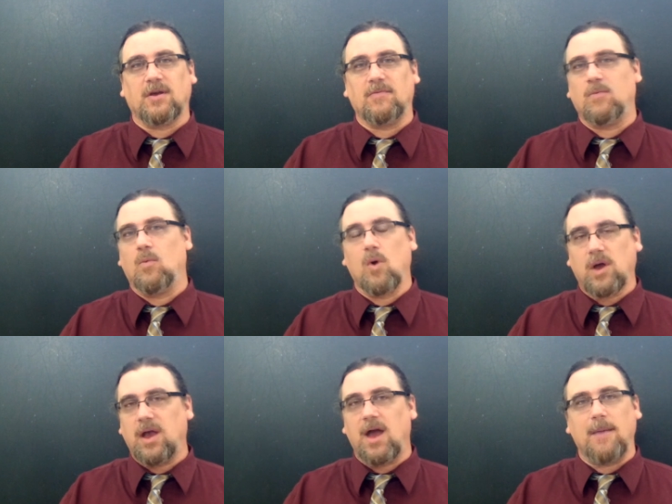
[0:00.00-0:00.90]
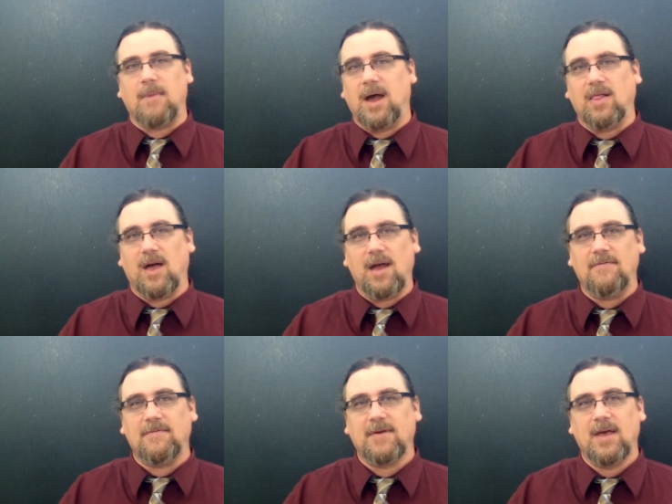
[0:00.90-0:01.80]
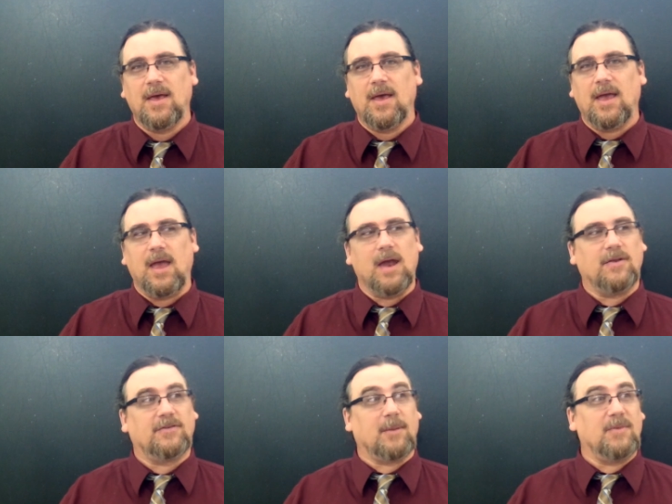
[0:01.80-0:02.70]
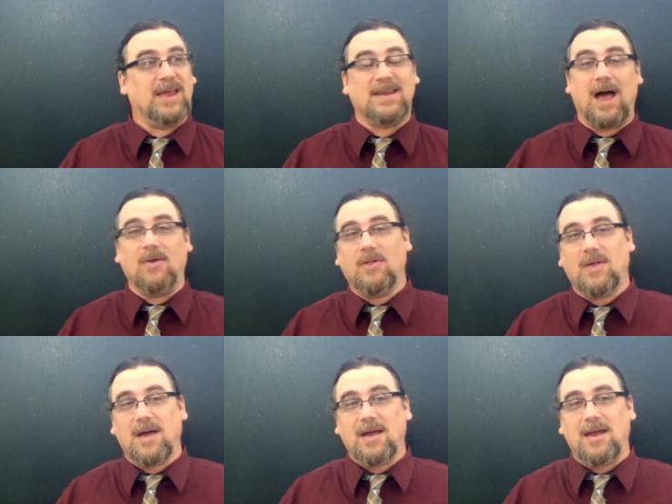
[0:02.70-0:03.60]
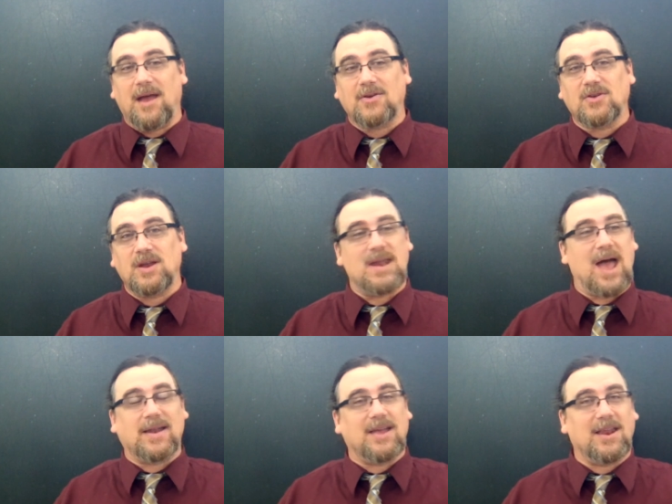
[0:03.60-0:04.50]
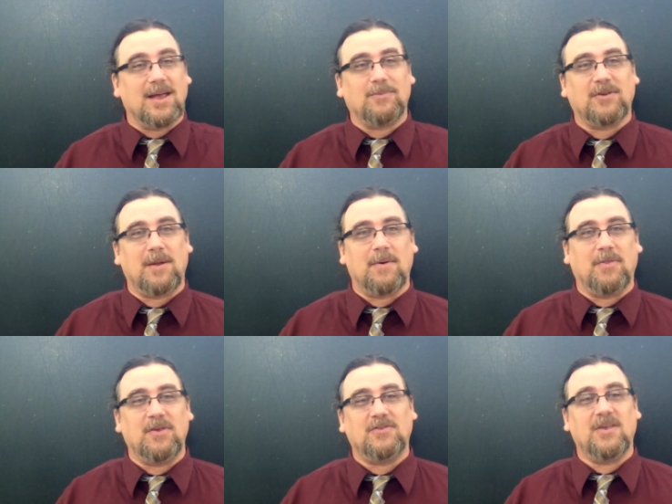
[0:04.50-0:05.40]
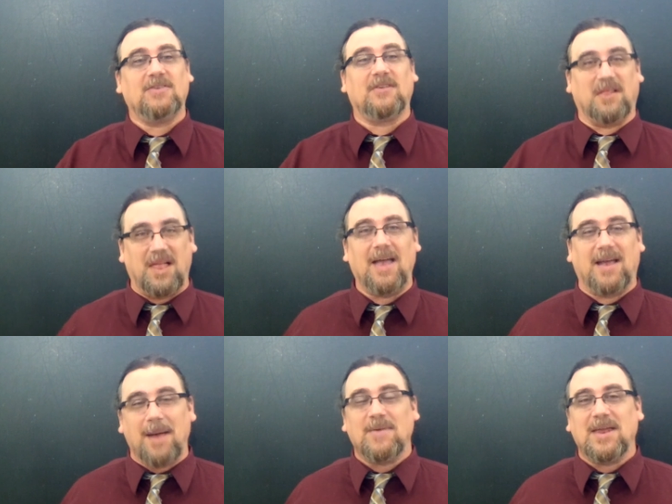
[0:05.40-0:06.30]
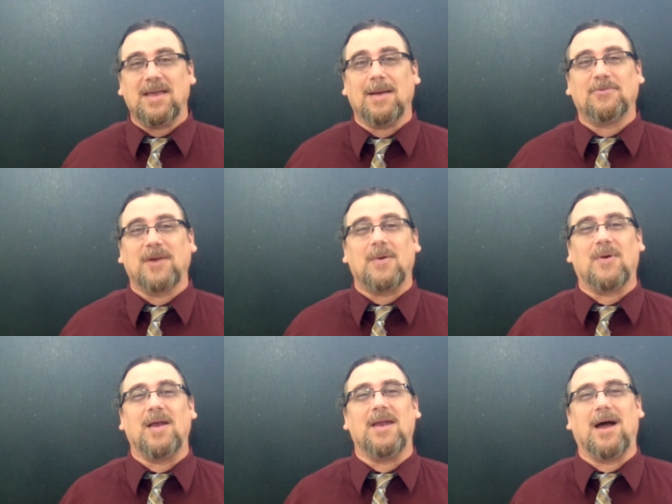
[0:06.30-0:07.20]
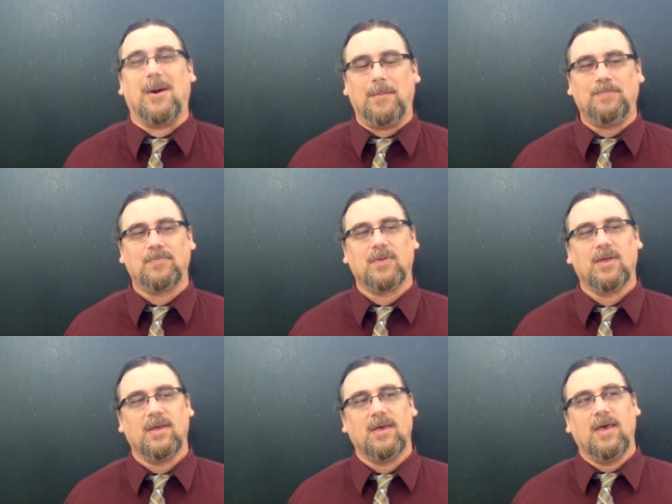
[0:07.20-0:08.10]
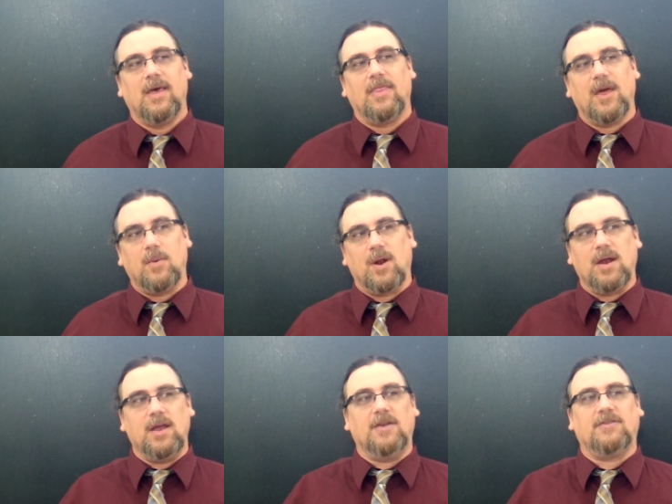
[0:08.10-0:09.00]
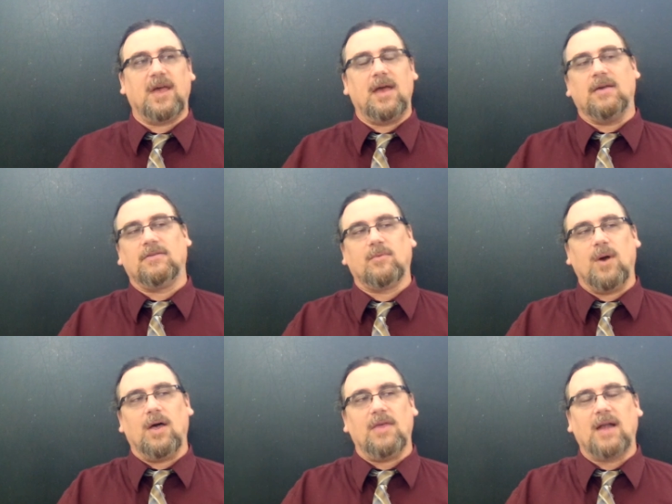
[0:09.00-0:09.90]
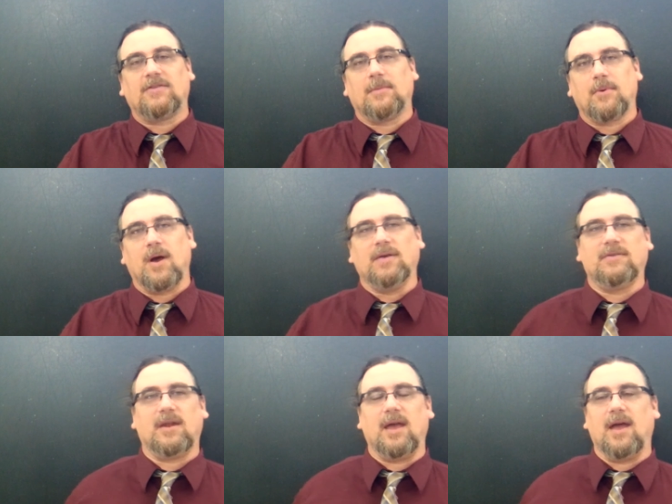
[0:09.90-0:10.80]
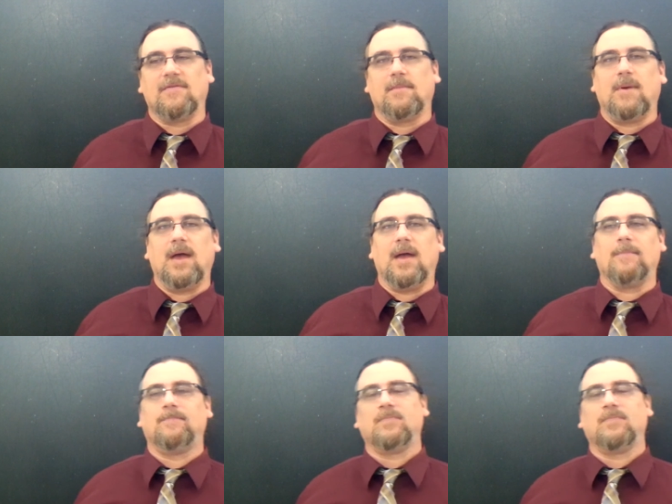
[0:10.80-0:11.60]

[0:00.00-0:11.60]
of working on my life, and someday down the line actually not getting upset about these things like I'm getting upset right now, then what I need to say is, well, that's the price that I have to pay.